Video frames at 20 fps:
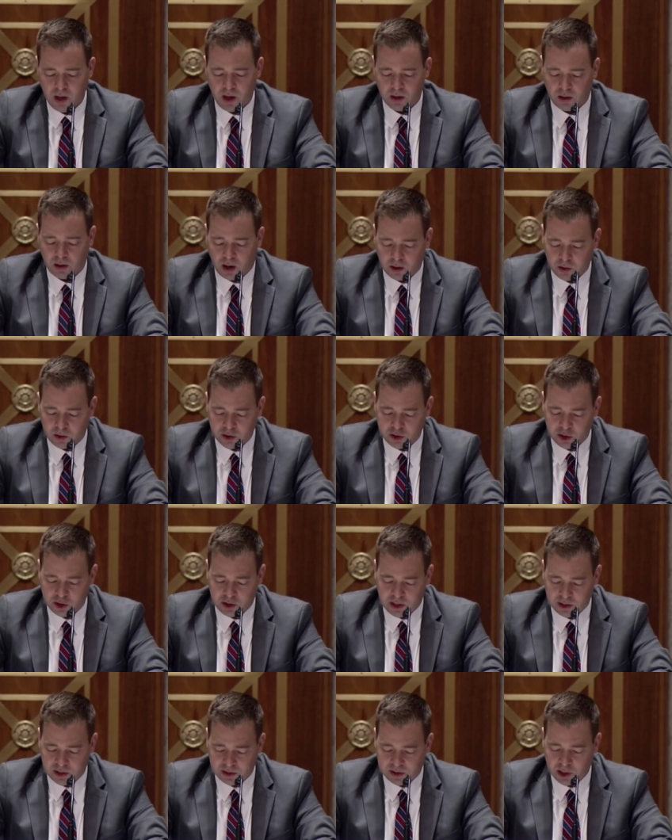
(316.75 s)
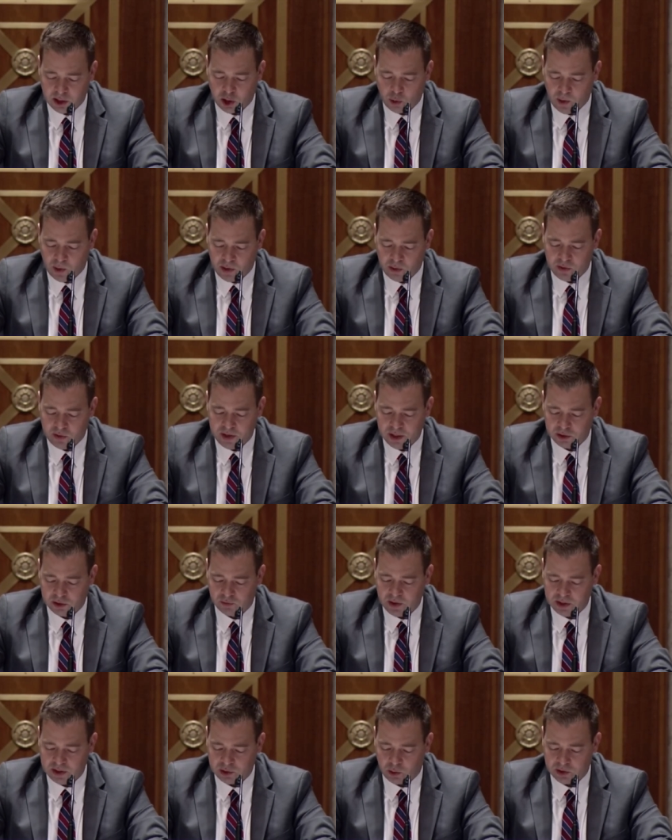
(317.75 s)
Congress should consider whether these
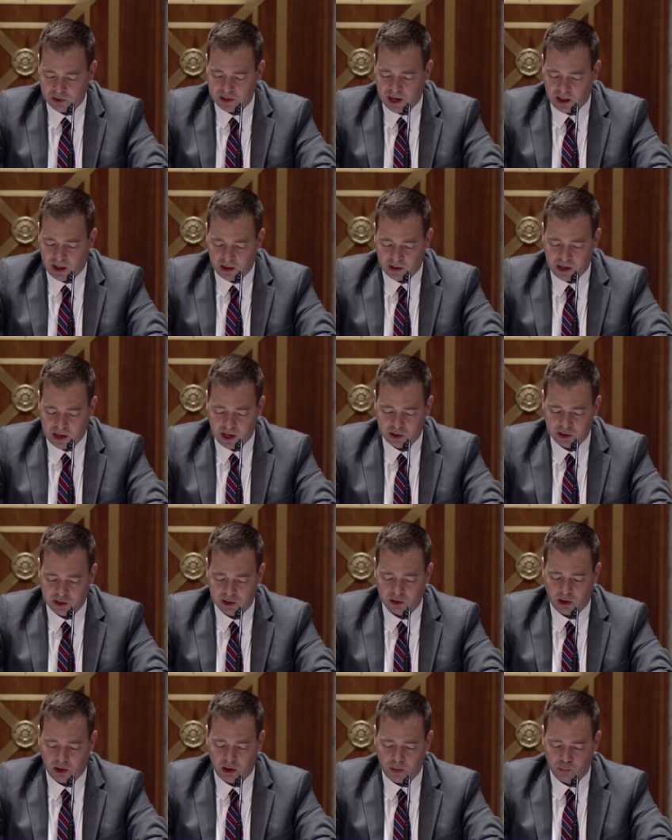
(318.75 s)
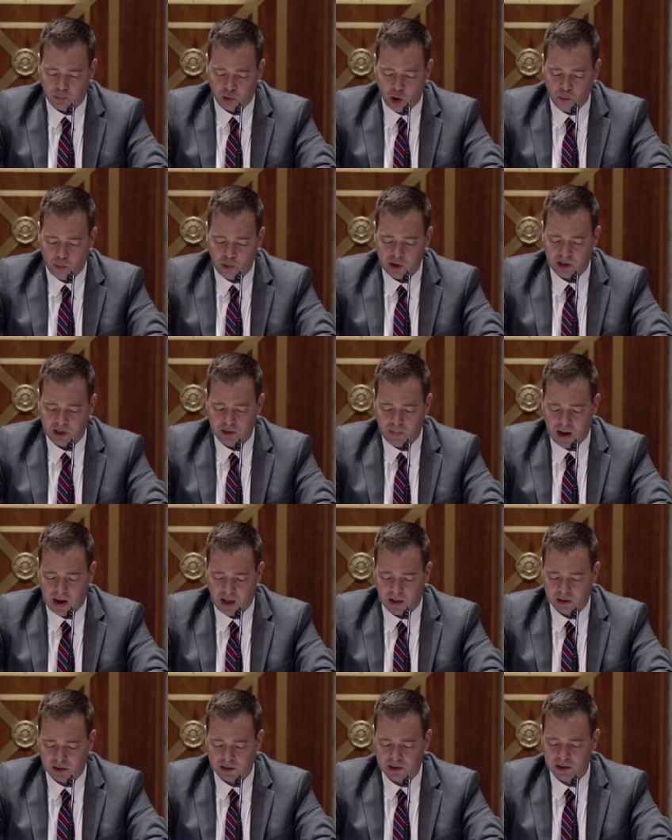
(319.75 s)
resource allocations are appropriately
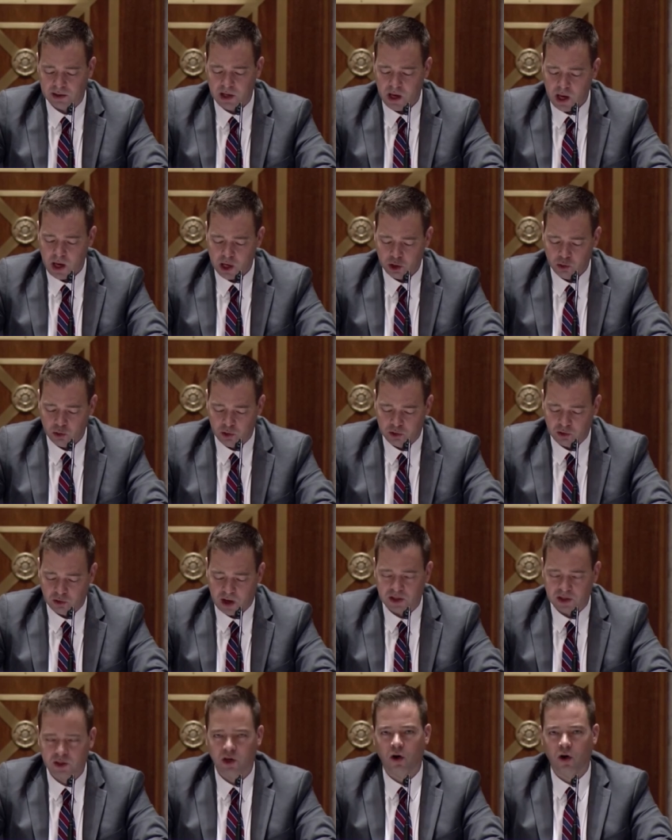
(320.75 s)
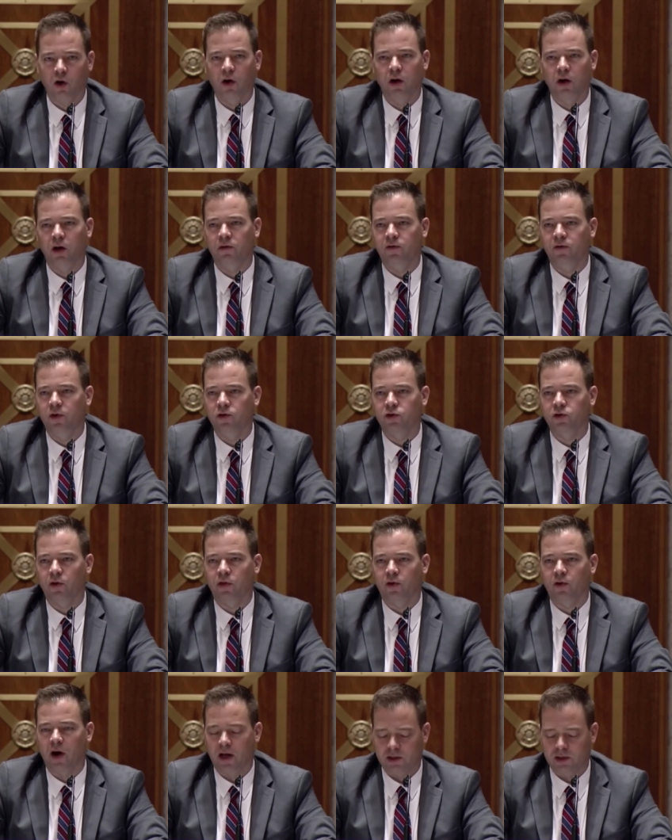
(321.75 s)
balanced to address current and future
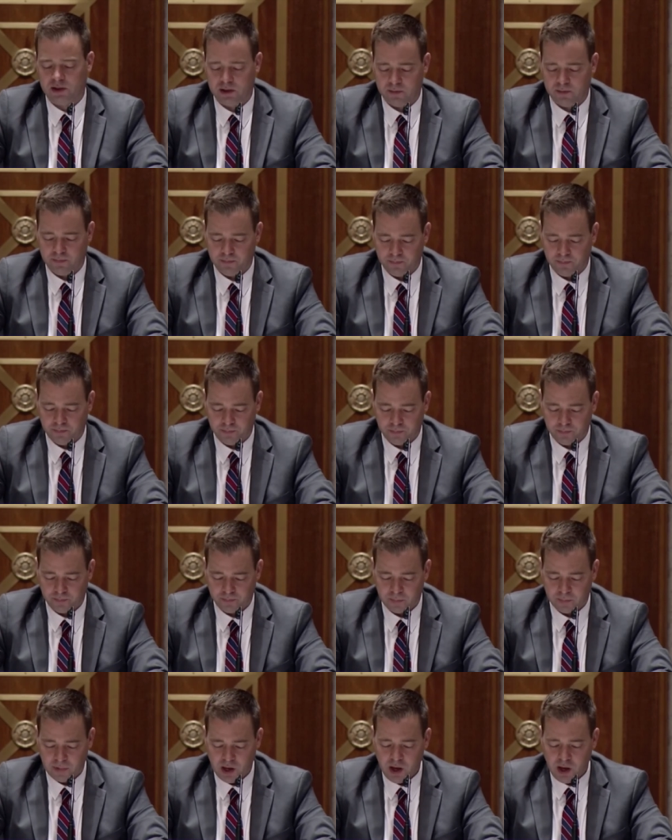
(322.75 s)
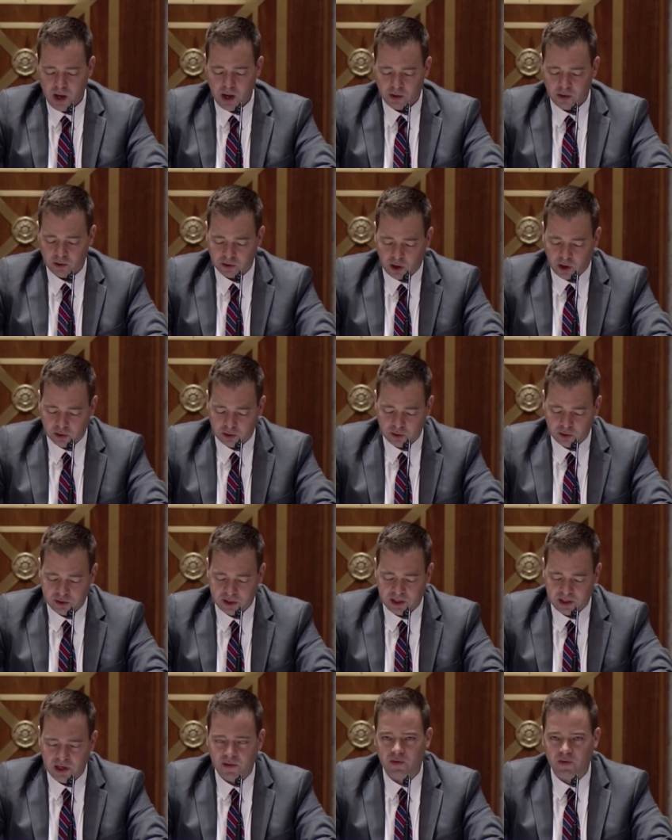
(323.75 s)
threats. There's also
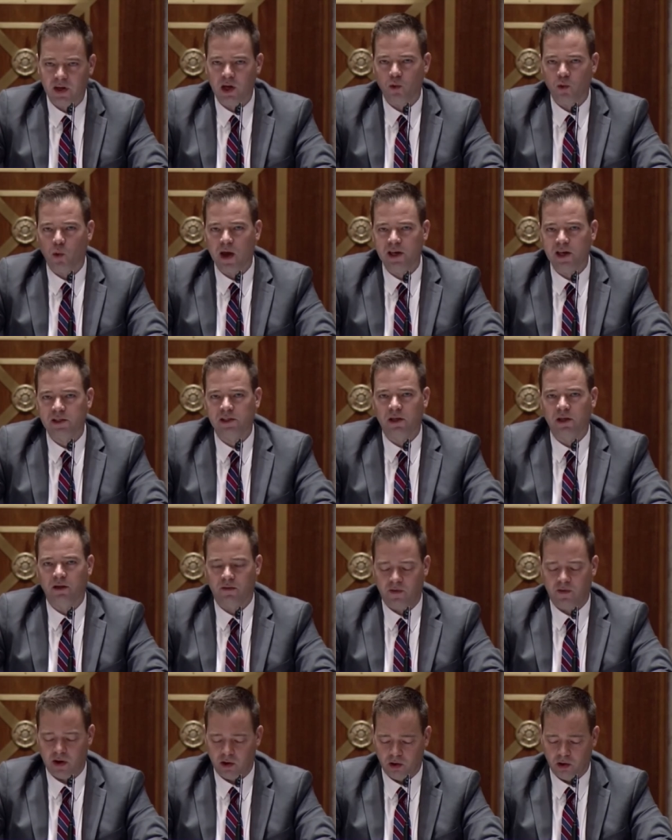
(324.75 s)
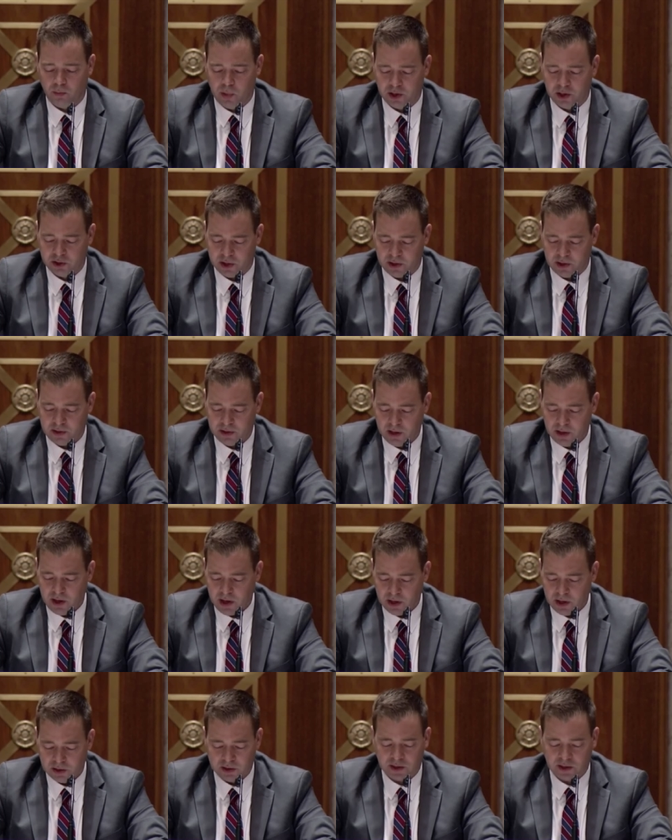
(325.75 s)
significant waste in the federal budget,
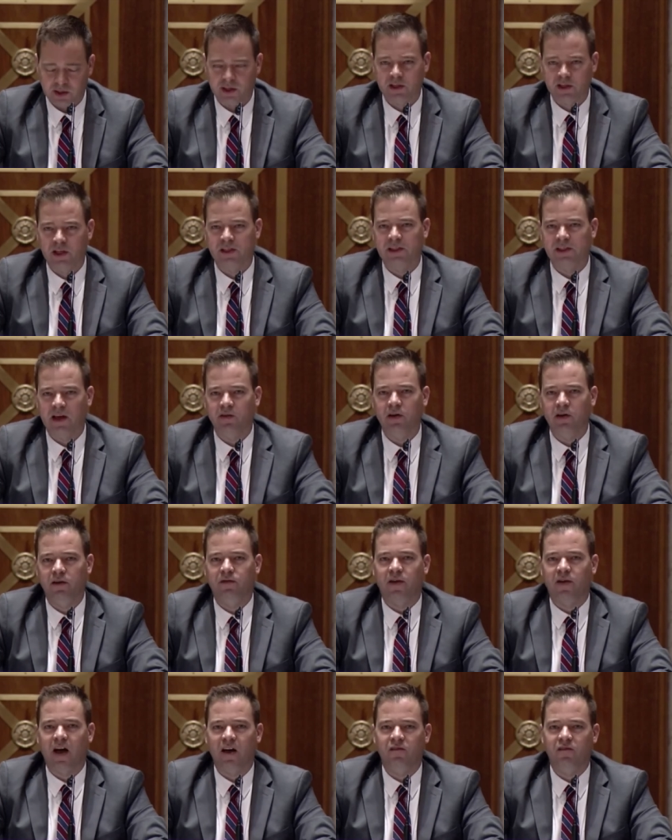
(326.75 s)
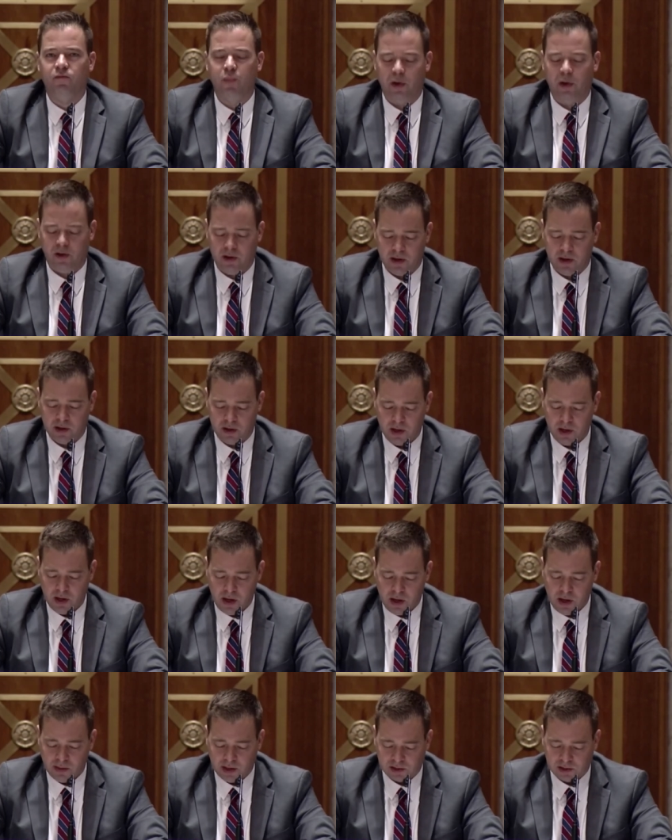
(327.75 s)
such as the 75 billion
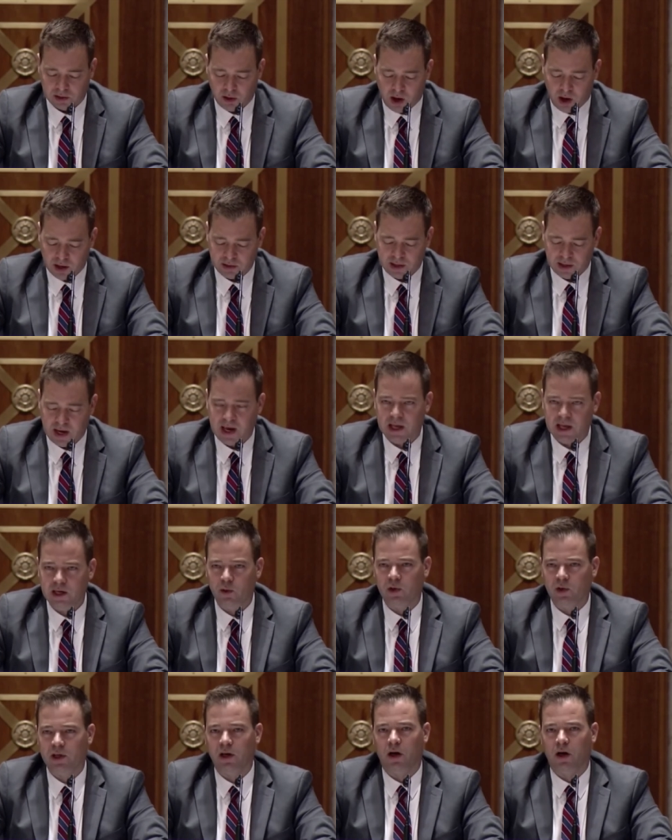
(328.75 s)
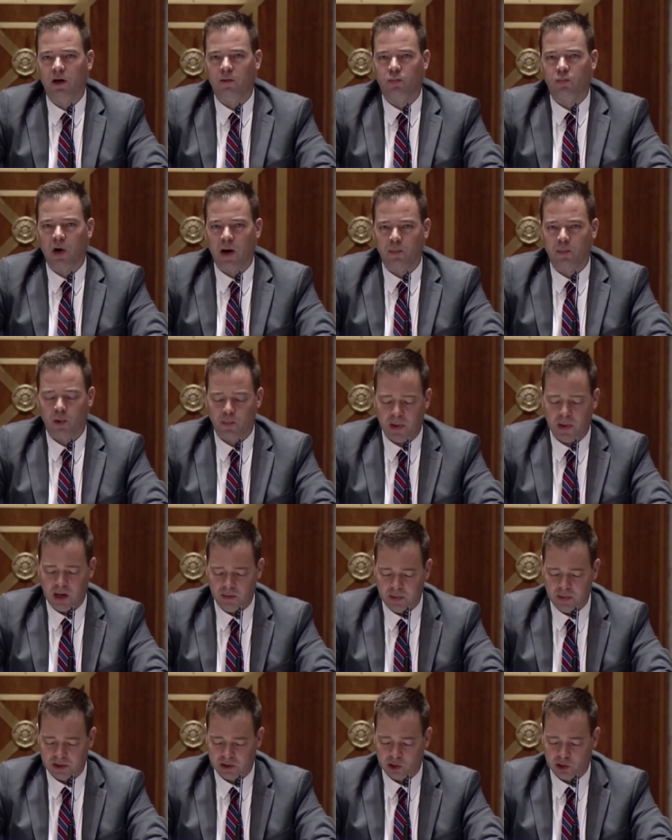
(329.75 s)
that's lost annually on improper
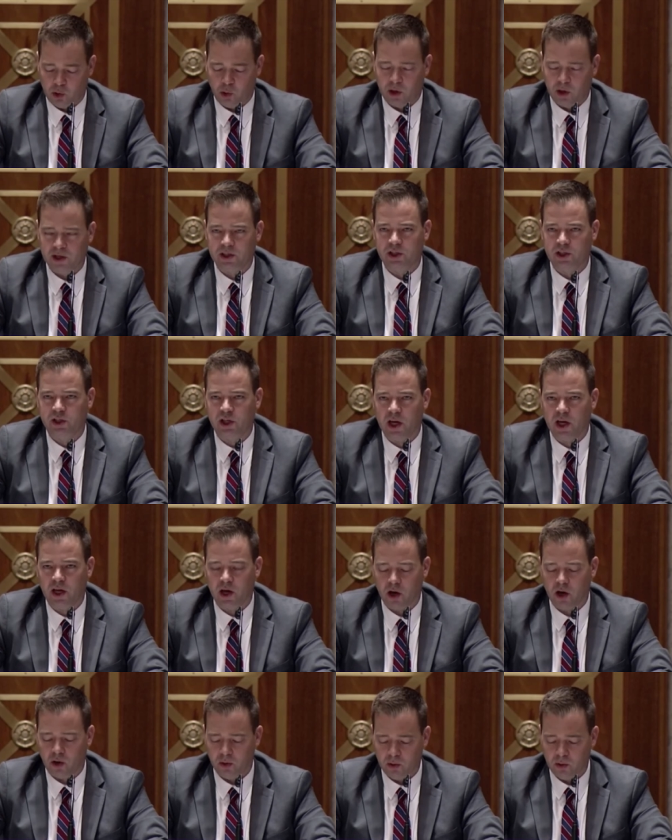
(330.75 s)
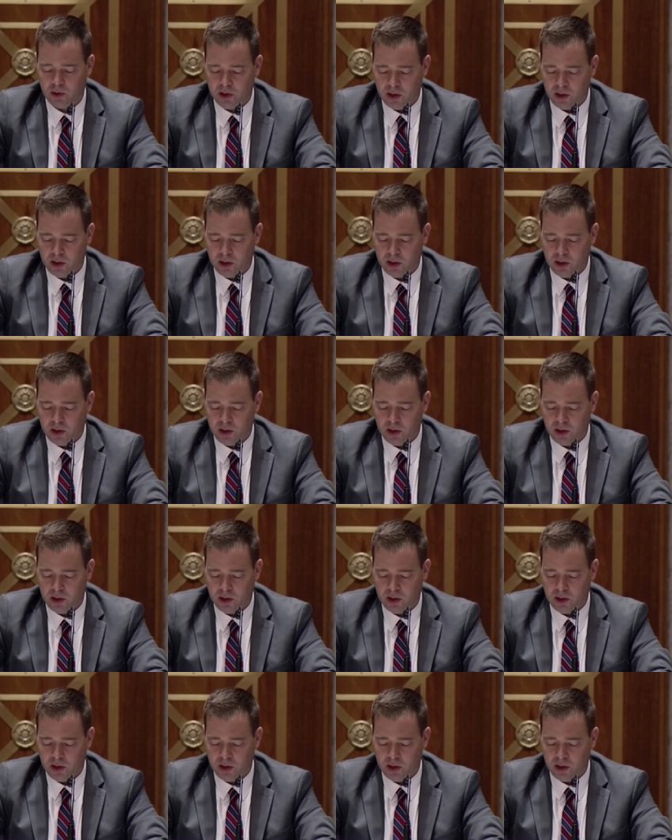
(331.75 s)
payments according to GAO,